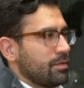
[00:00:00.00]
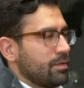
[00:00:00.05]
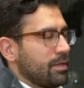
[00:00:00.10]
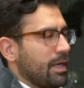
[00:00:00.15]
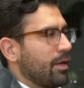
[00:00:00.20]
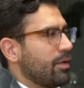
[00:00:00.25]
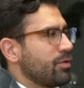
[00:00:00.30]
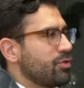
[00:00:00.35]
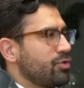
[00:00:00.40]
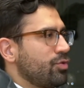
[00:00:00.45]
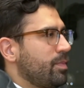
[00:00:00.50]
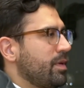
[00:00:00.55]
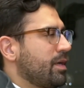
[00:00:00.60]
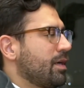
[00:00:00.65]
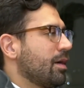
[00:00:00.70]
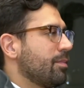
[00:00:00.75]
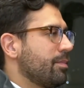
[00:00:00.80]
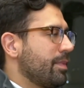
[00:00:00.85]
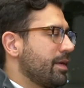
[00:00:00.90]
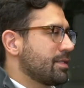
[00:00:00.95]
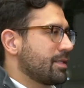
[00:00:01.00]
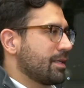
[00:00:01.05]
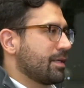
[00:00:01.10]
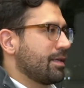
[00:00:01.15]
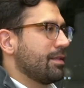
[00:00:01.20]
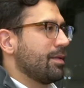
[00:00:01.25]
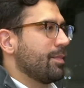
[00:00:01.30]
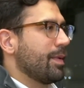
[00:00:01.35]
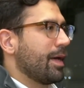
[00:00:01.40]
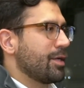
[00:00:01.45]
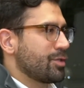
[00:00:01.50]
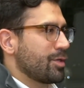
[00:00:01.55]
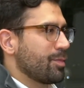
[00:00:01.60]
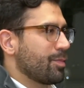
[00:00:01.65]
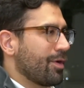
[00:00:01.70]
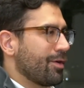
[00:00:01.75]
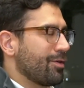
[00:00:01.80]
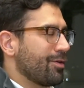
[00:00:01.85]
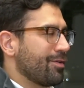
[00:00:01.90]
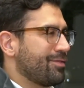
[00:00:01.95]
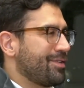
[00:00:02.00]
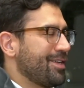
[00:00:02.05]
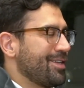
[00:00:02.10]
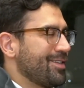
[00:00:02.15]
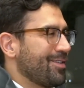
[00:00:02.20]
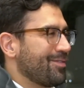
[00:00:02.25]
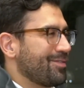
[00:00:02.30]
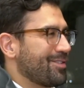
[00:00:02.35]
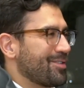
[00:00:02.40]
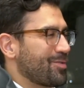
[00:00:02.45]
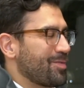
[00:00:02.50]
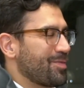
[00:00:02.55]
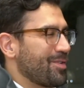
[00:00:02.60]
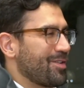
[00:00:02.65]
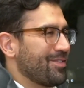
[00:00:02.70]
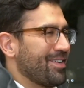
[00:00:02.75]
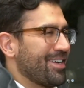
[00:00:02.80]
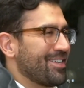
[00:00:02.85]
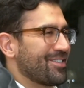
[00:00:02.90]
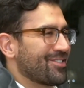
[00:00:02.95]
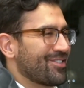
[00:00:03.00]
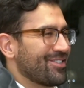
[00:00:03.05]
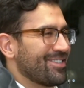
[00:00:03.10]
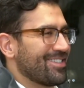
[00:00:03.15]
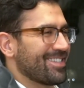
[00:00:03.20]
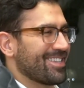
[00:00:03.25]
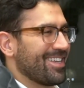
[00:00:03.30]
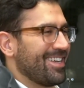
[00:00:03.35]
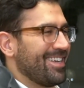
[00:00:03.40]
how did you become basically the managing partner of Distributed Ventures?